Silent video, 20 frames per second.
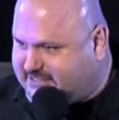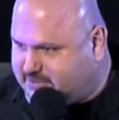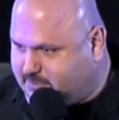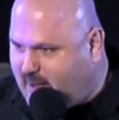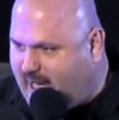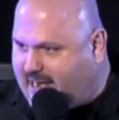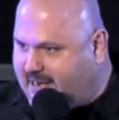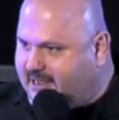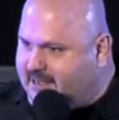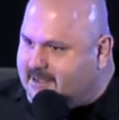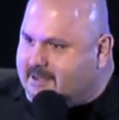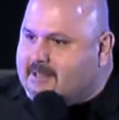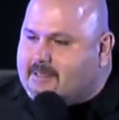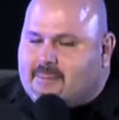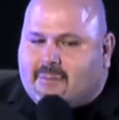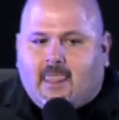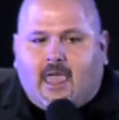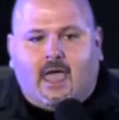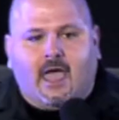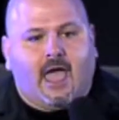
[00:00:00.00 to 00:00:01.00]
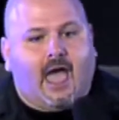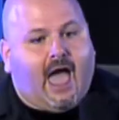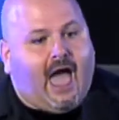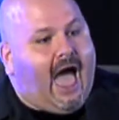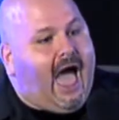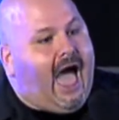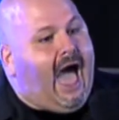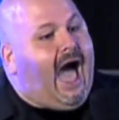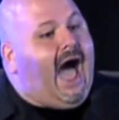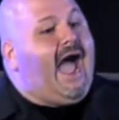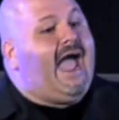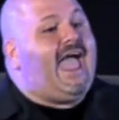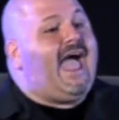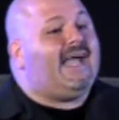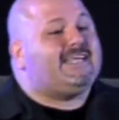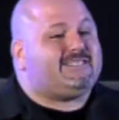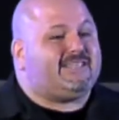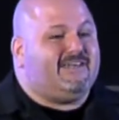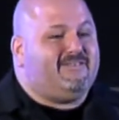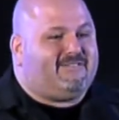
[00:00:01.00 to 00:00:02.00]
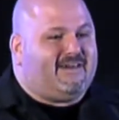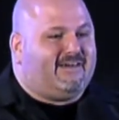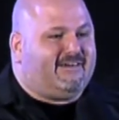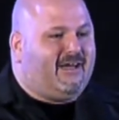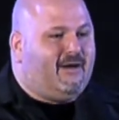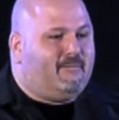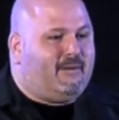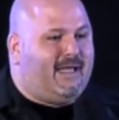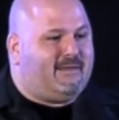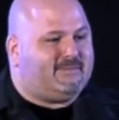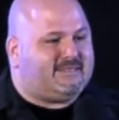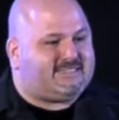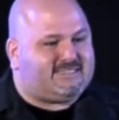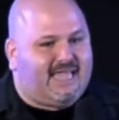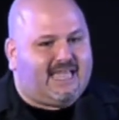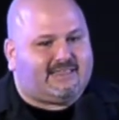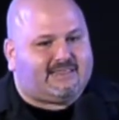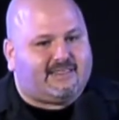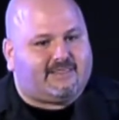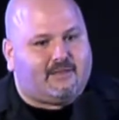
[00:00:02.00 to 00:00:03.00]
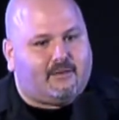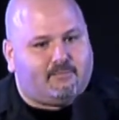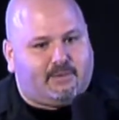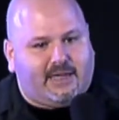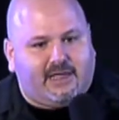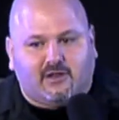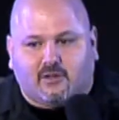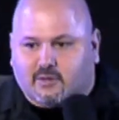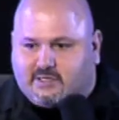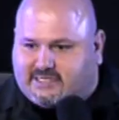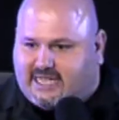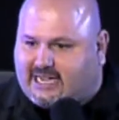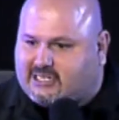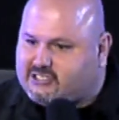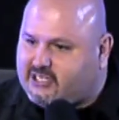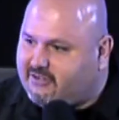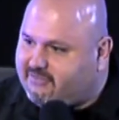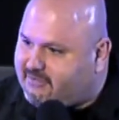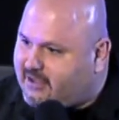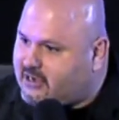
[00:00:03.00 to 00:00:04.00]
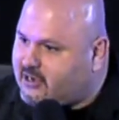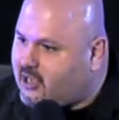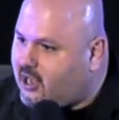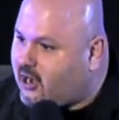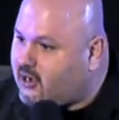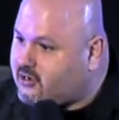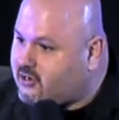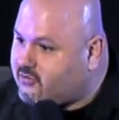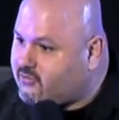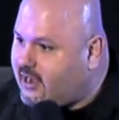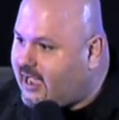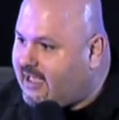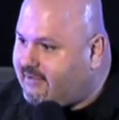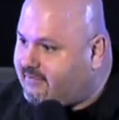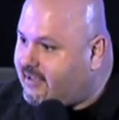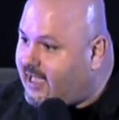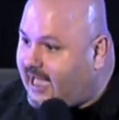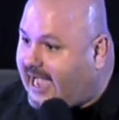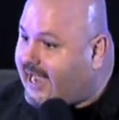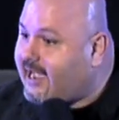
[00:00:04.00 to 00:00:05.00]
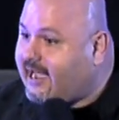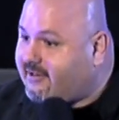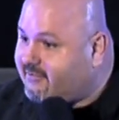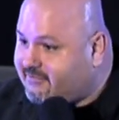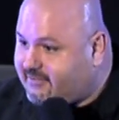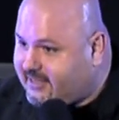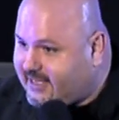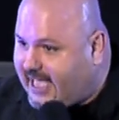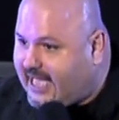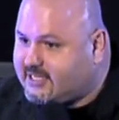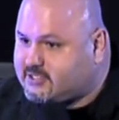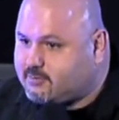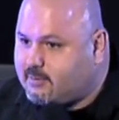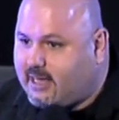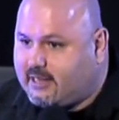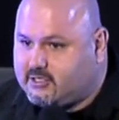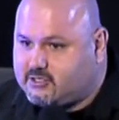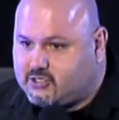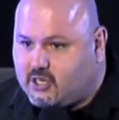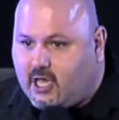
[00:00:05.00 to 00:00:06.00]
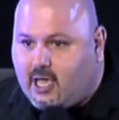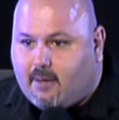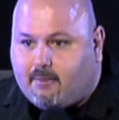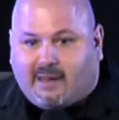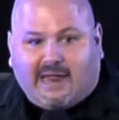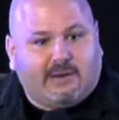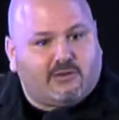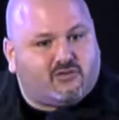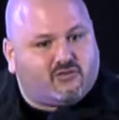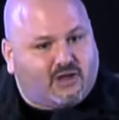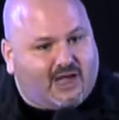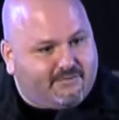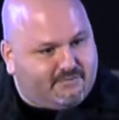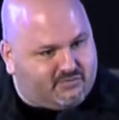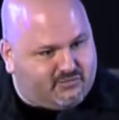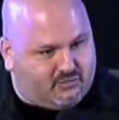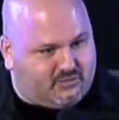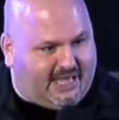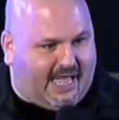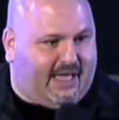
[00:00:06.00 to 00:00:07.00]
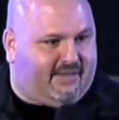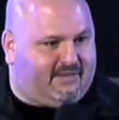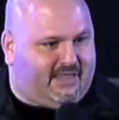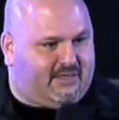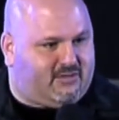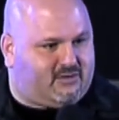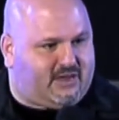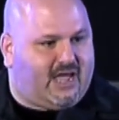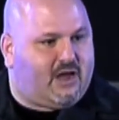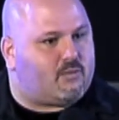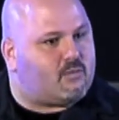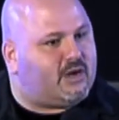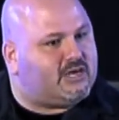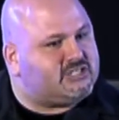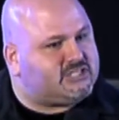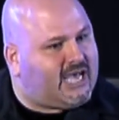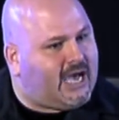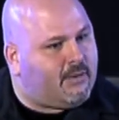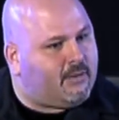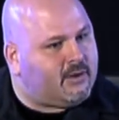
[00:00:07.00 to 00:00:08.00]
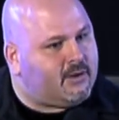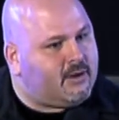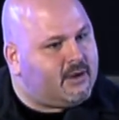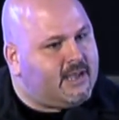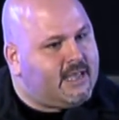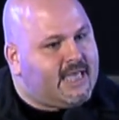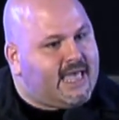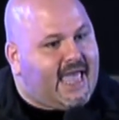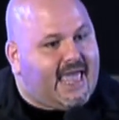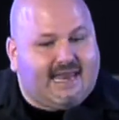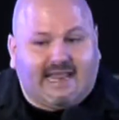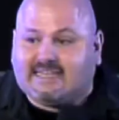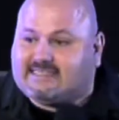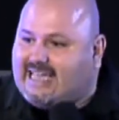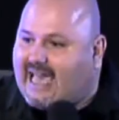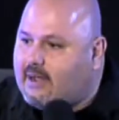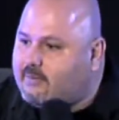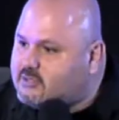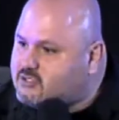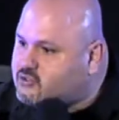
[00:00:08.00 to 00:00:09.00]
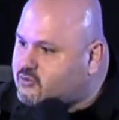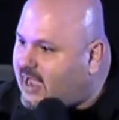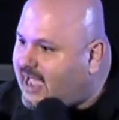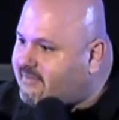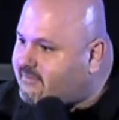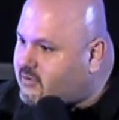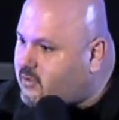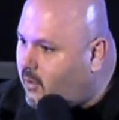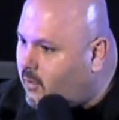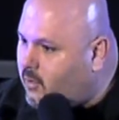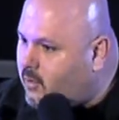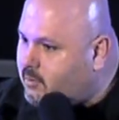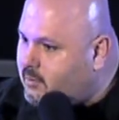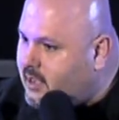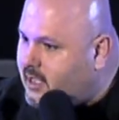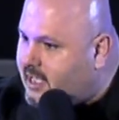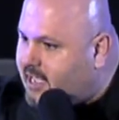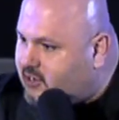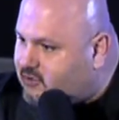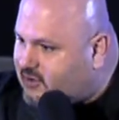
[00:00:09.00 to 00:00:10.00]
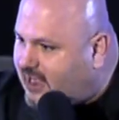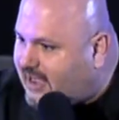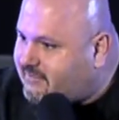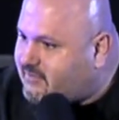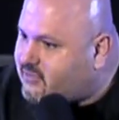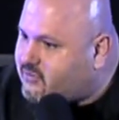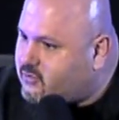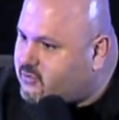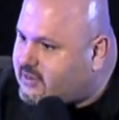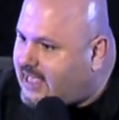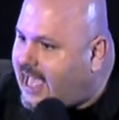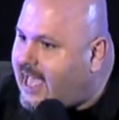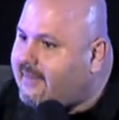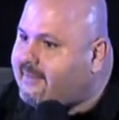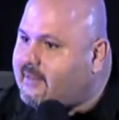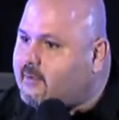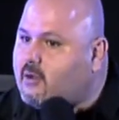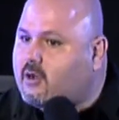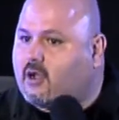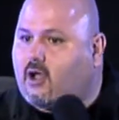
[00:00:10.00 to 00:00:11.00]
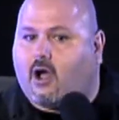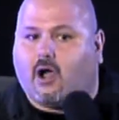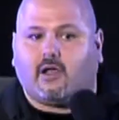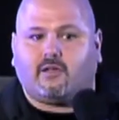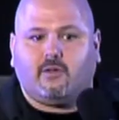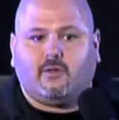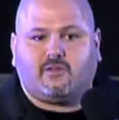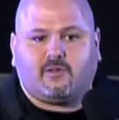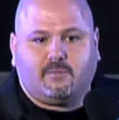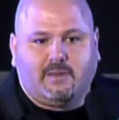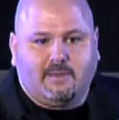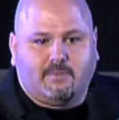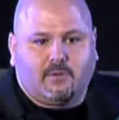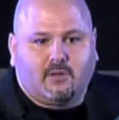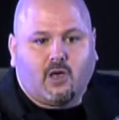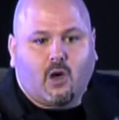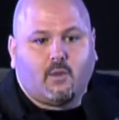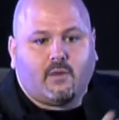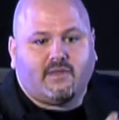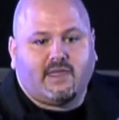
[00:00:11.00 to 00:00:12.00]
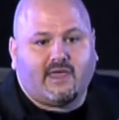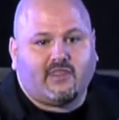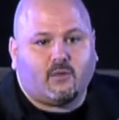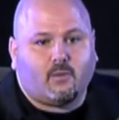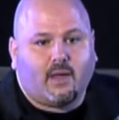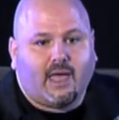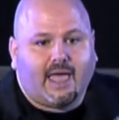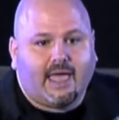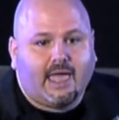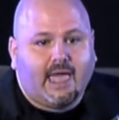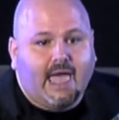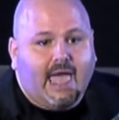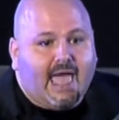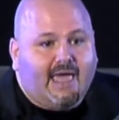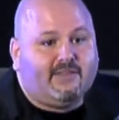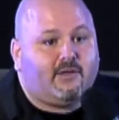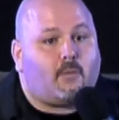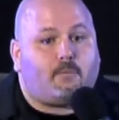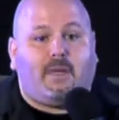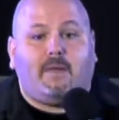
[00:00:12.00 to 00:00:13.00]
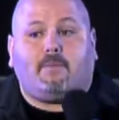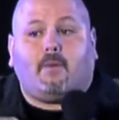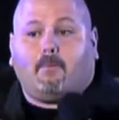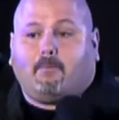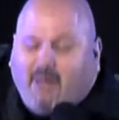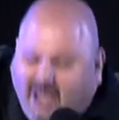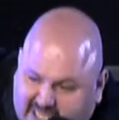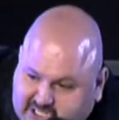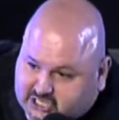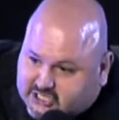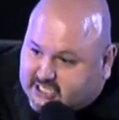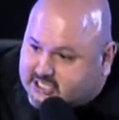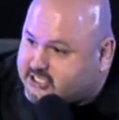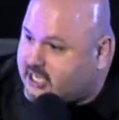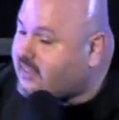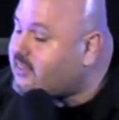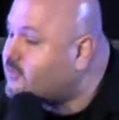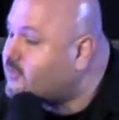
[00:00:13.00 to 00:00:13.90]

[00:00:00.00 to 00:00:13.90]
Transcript: but I actually found out by mistake that the Beetle was actually a fun car to drive. I got it for the gas mileage, but I was driving through town the other day at rush hour, and as I was driving home and driving through town, there were carloads of people going the other way, and there were people punching each other